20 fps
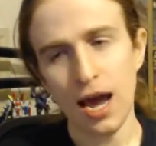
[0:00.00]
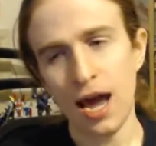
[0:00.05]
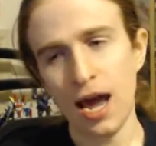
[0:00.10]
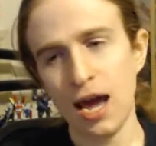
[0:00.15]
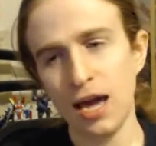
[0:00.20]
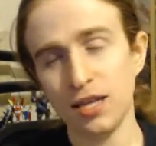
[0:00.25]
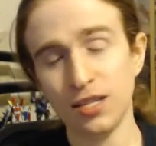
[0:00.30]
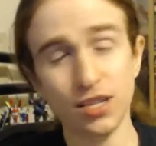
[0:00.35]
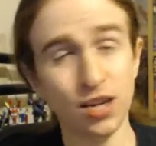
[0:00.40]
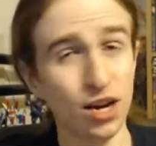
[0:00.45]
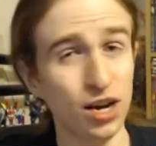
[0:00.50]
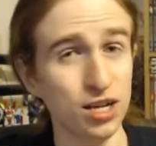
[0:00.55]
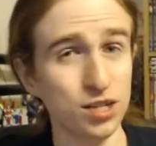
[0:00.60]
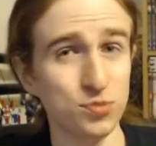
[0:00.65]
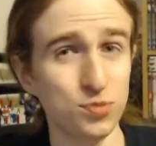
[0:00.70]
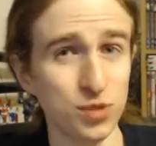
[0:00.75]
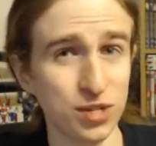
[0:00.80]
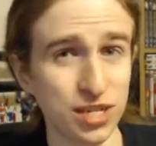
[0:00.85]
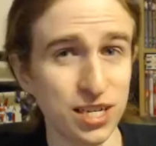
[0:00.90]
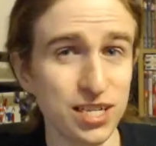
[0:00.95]
and the
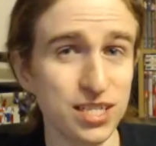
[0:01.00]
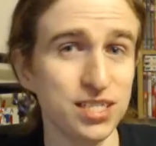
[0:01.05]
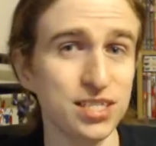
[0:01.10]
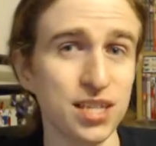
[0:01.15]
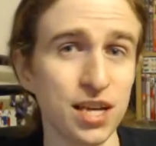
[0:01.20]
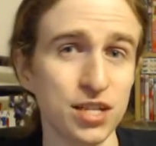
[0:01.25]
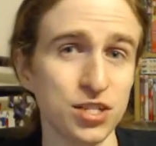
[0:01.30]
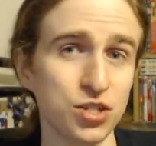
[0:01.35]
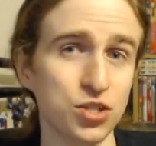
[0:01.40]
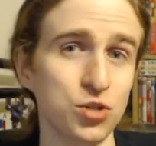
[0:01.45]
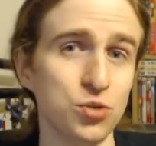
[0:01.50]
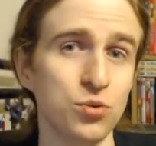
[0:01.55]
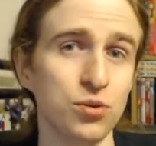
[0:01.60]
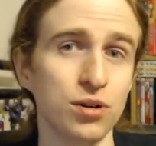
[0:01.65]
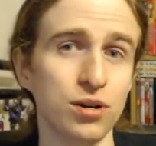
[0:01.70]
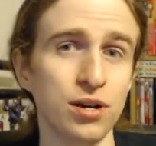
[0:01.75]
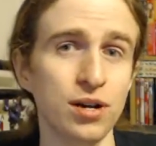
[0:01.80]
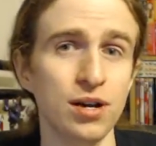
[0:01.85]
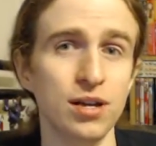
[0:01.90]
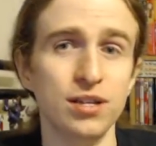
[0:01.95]
husband, he says to
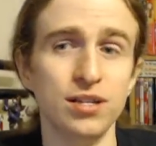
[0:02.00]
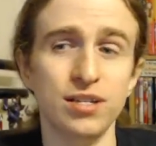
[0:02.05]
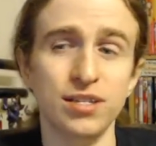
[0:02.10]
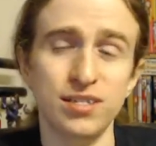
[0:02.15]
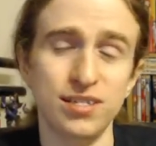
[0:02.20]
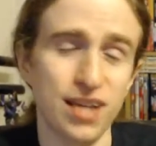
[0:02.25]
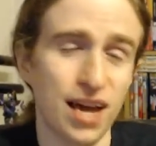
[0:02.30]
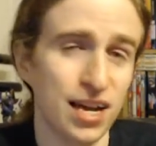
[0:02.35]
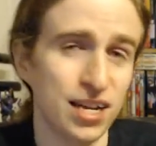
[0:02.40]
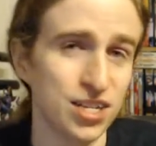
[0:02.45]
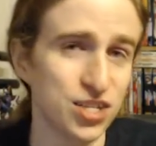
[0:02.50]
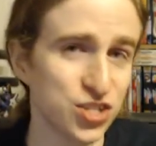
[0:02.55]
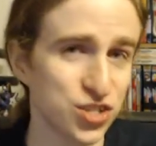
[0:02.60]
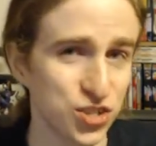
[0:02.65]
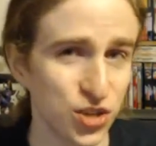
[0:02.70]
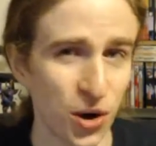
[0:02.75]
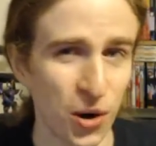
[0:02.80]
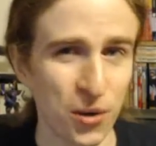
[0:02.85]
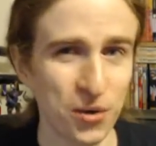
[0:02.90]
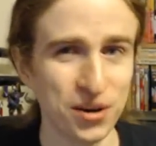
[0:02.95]
her that he's
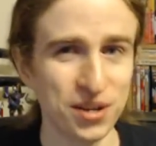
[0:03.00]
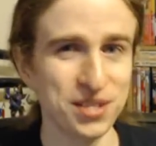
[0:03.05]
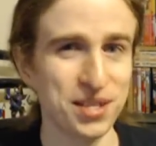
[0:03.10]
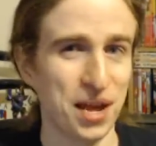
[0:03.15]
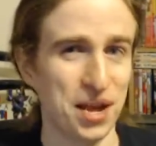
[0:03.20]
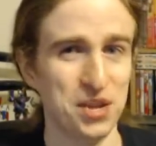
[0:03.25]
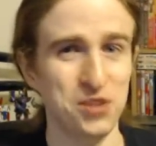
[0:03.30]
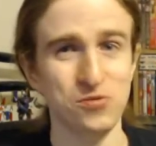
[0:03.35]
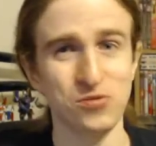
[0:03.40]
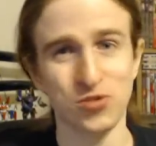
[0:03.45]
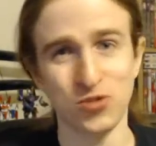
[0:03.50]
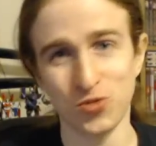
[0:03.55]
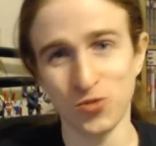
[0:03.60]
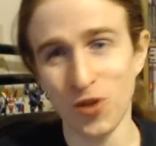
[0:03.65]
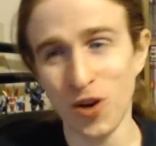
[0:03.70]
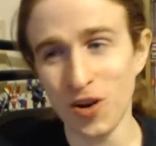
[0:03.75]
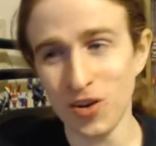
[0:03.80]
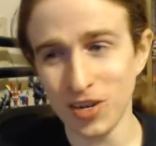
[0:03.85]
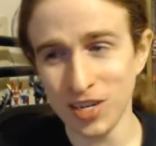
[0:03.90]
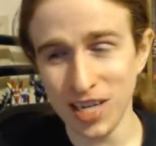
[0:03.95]
sorry, that he was
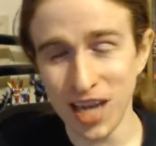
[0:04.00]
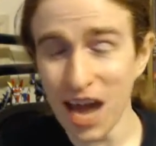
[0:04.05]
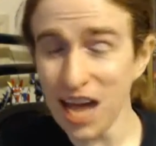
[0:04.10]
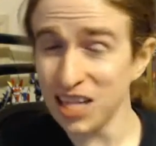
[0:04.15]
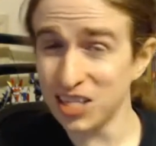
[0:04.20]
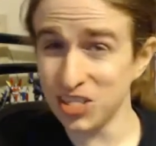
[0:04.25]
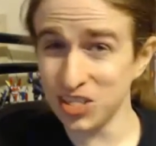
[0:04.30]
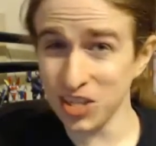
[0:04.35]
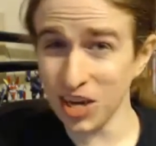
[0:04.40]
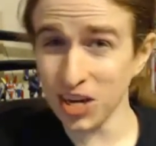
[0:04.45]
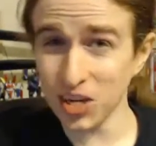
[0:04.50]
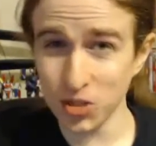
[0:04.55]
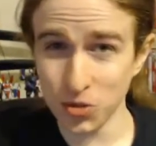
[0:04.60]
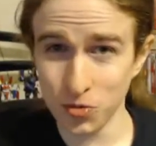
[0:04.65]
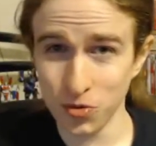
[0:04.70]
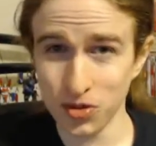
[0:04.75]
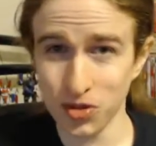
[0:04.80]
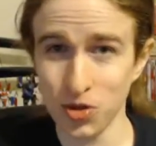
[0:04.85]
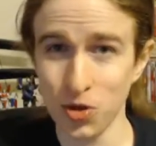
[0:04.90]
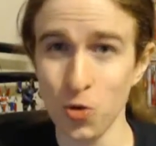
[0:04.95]
drunk, and he had
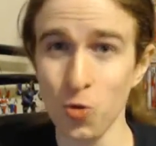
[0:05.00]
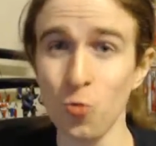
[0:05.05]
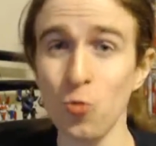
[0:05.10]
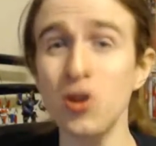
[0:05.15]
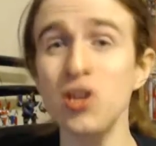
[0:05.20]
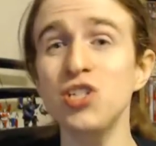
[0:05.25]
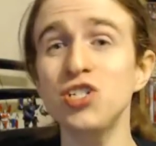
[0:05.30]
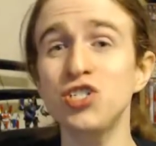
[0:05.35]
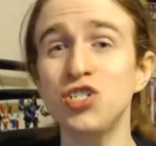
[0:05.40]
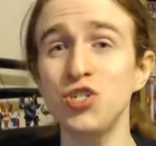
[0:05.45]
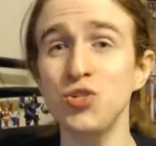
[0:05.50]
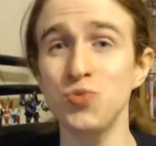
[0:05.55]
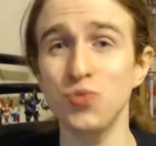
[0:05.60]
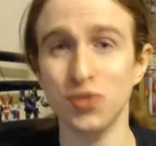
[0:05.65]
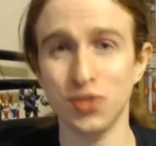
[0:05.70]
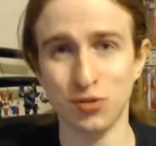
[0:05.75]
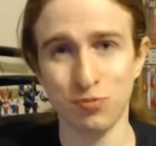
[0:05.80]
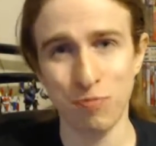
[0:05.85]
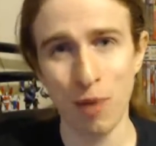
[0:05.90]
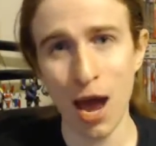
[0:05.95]
sex with her when she
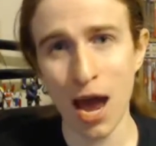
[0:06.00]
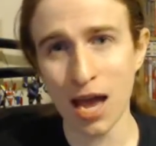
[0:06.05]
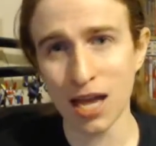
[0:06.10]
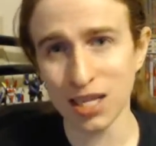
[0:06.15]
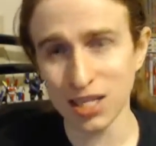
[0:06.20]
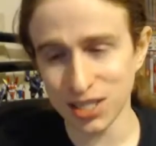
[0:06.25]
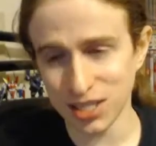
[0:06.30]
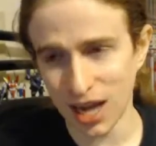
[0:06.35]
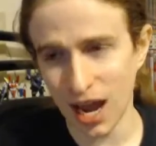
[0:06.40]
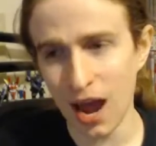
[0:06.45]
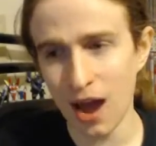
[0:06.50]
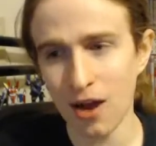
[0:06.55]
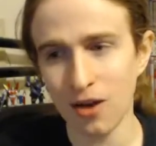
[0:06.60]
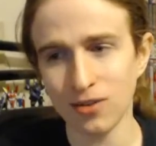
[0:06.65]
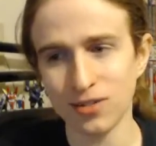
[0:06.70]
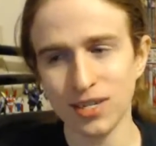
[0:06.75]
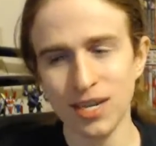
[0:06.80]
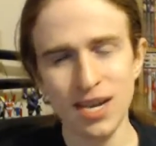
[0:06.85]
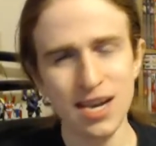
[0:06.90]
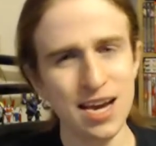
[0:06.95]
was passed
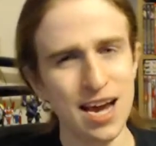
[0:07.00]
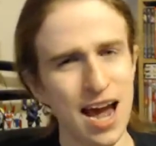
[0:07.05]
out.